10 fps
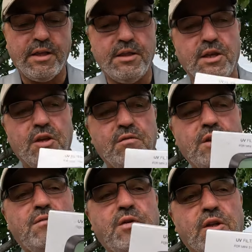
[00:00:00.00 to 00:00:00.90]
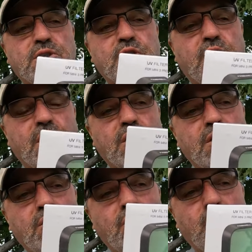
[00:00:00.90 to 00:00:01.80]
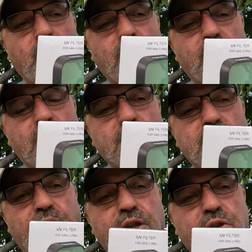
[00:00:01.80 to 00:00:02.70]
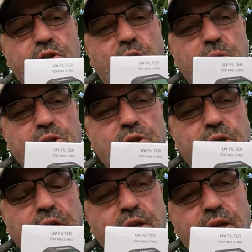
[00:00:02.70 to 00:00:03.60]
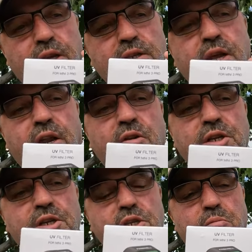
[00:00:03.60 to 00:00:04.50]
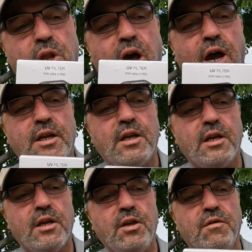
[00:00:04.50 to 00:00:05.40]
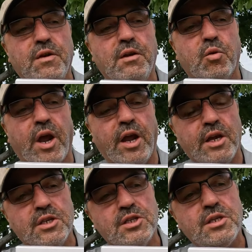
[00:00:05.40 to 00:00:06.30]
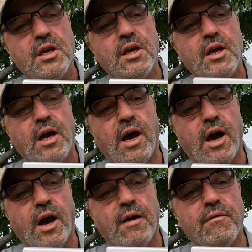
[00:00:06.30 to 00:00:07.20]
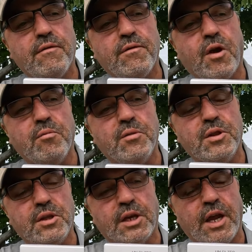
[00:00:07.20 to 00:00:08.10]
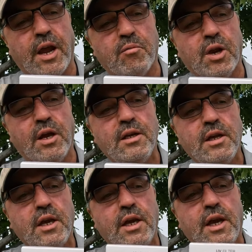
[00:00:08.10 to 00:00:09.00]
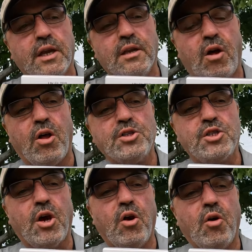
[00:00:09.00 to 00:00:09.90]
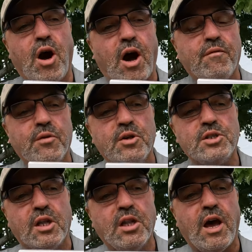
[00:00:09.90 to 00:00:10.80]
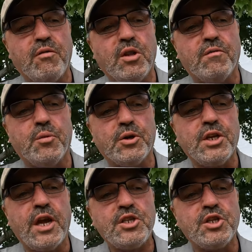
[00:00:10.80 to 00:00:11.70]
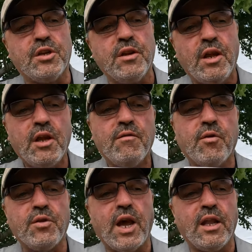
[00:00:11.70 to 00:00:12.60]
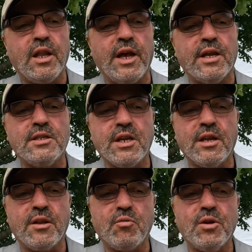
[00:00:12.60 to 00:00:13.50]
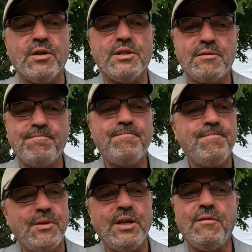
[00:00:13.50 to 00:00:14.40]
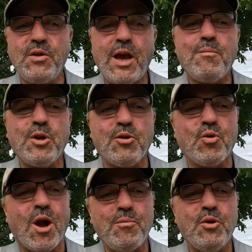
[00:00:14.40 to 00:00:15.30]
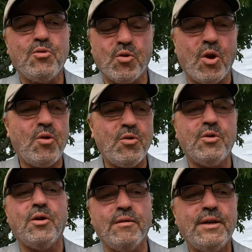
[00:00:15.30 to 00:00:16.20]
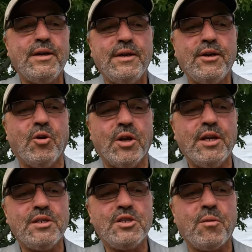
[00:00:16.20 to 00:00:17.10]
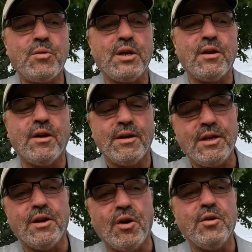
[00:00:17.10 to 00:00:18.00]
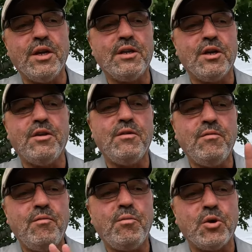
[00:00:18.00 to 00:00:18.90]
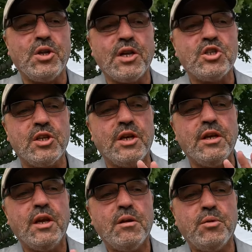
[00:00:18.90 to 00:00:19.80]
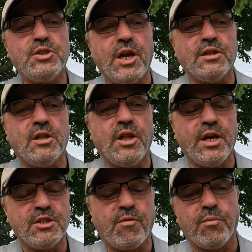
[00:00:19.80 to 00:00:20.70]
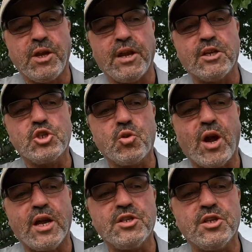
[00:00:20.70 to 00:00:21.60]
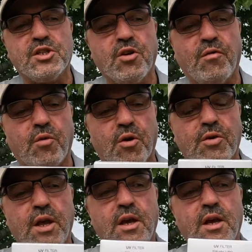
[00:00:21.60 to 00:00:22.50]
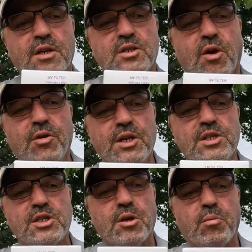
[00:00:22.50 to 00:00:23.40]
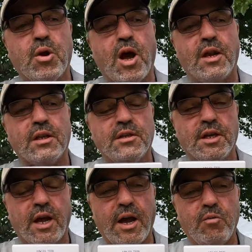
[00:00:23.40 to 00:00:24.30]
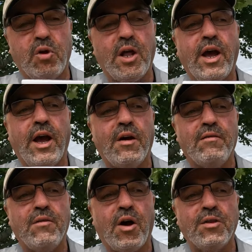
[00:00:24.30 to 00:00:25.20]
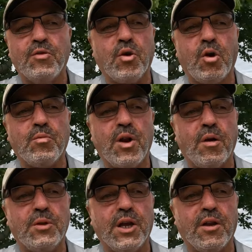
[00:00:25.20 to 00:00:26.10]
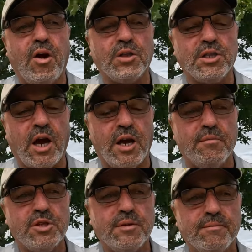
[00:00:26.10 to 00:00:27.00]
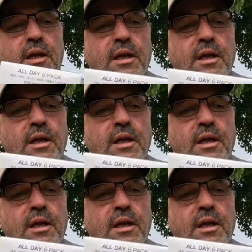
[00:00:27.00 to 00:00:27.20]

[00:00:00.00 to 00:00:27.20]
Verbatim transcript: UV filter will kind of do double duty. Not only does it block UV rays from the camera, it also offers a level of protection for that lens. In other words, if you happen to drop your drone or hit something, or you know, it could potentially protect the lens from getting scratched and so forth. So this is a product that I will have on the drone probably at all times.